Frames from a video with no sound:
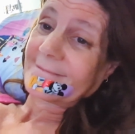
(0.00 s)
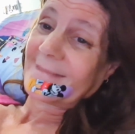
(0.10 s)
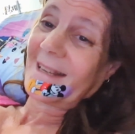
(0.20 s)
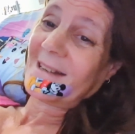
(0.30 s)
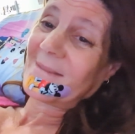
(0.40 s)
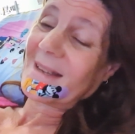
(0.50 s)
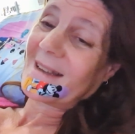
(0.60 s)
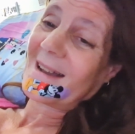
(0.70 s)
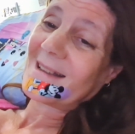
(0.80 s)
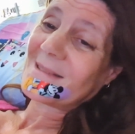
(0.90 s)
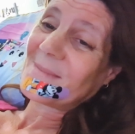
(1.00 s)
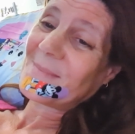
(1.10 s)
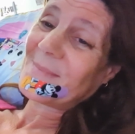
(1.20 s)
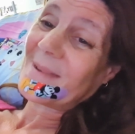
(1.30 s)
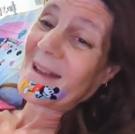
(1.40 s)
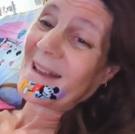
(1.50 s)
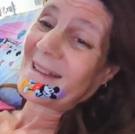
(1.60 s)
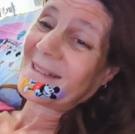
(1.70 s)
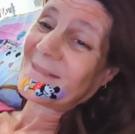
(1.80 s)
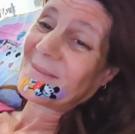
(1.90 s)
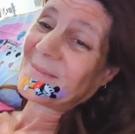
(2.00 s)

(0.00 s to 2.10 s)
Anyway, guys. Bye.